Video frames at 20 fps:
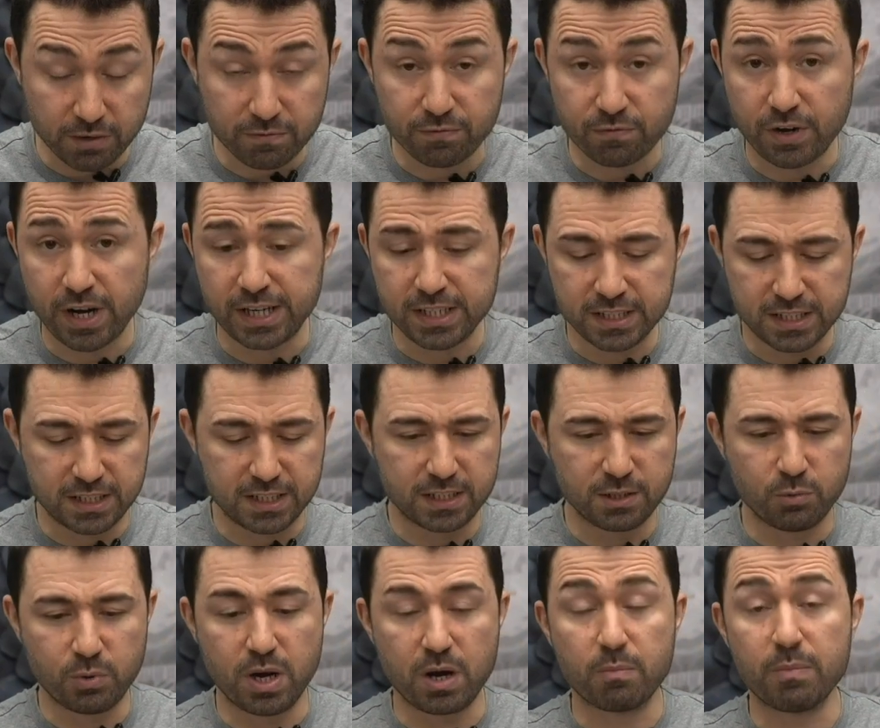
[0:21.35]
friends.
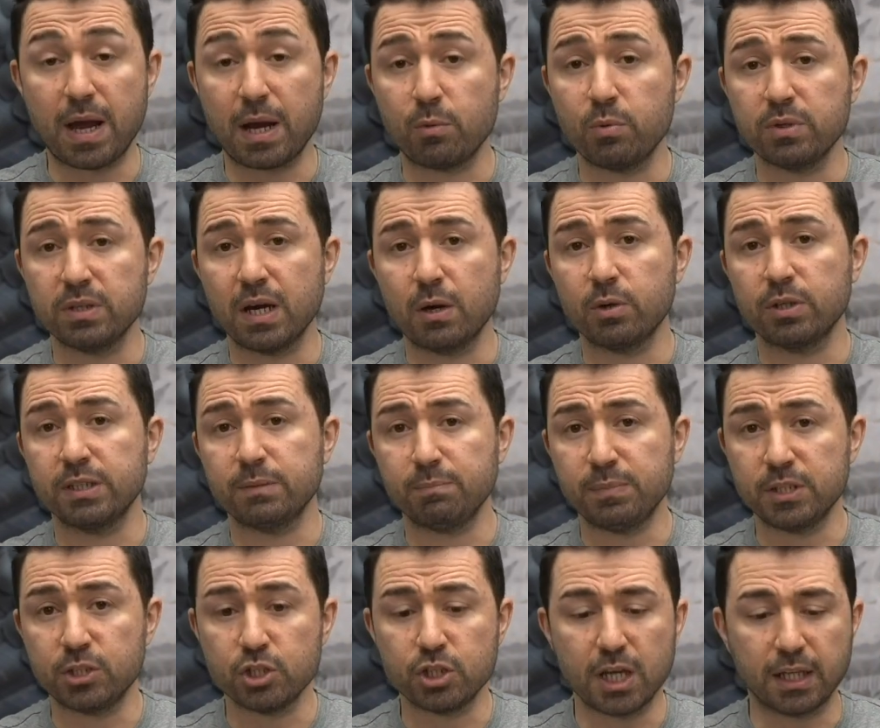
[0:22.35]
We are back with our
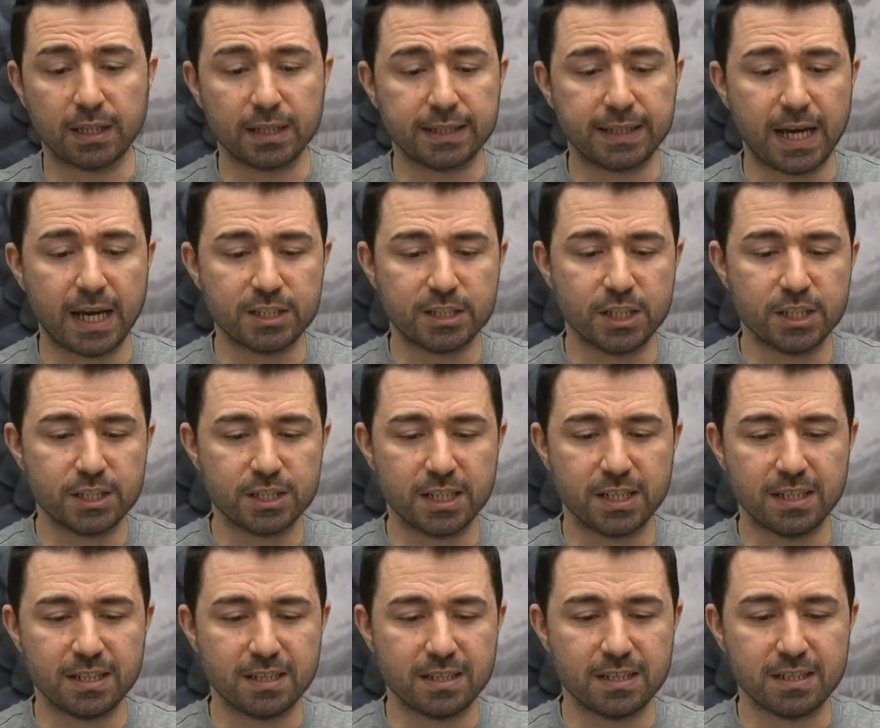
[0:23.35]
BG Dental cases,
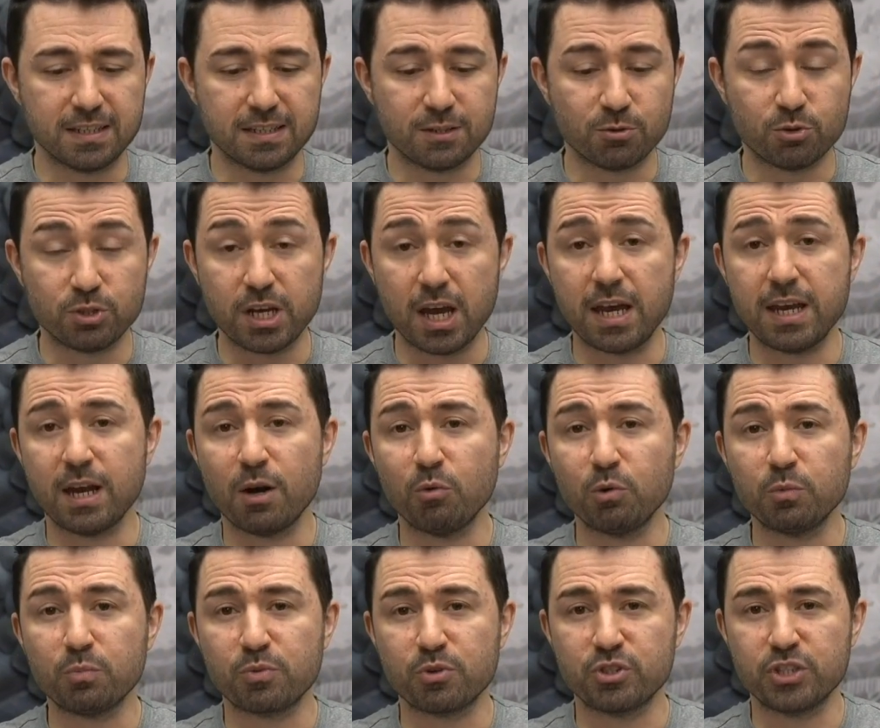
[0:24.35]
and today I
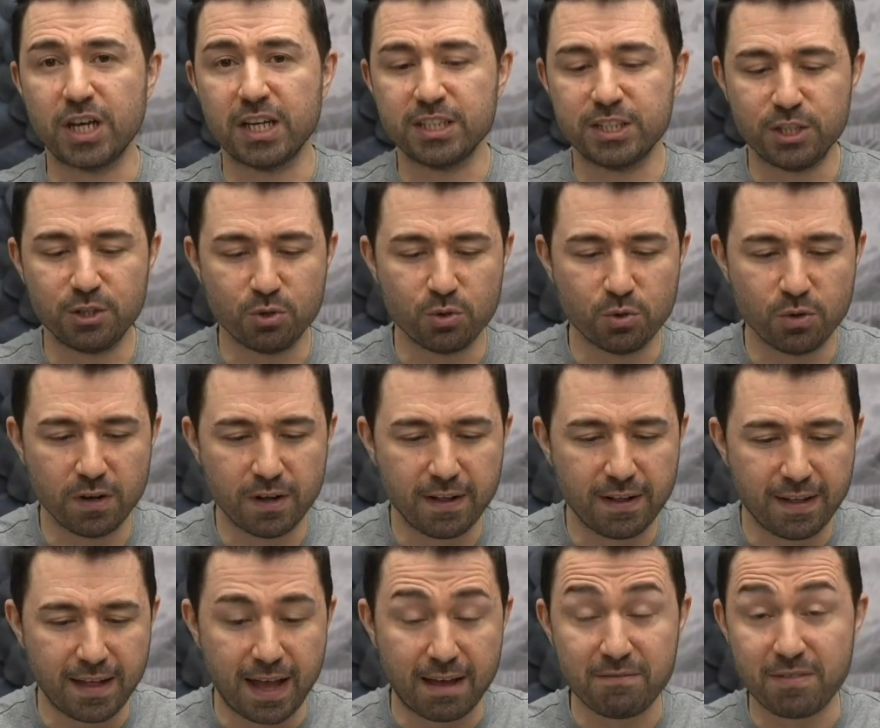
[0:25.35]
will present you
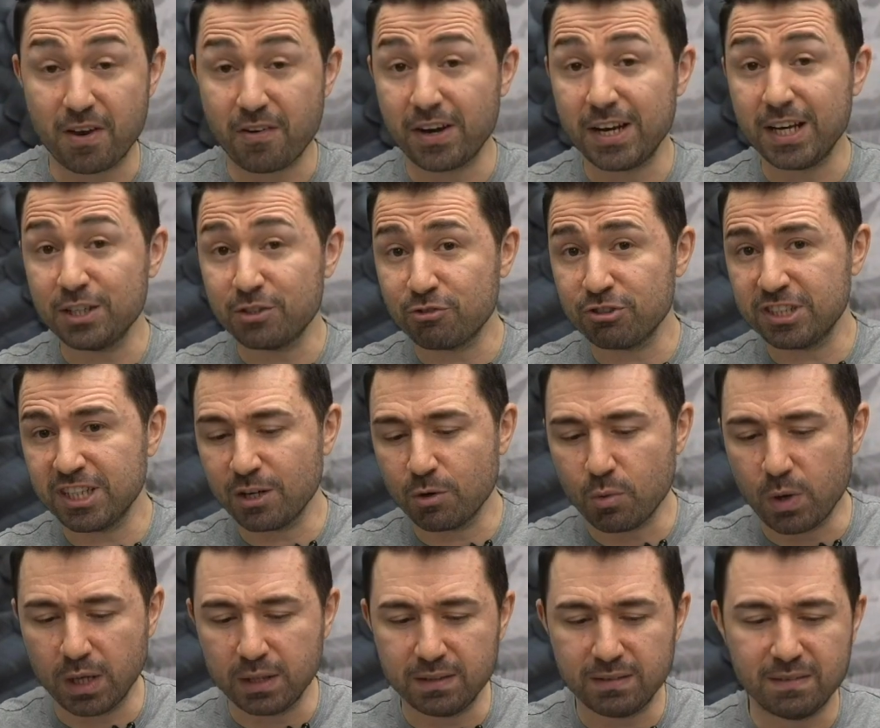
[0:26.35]
a very interesting
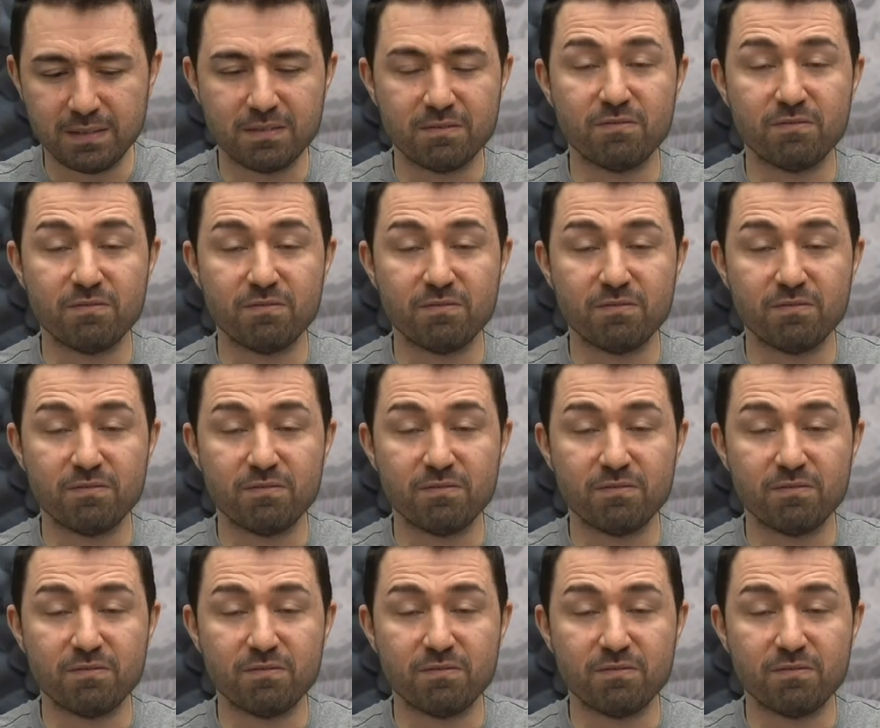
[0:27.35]
one,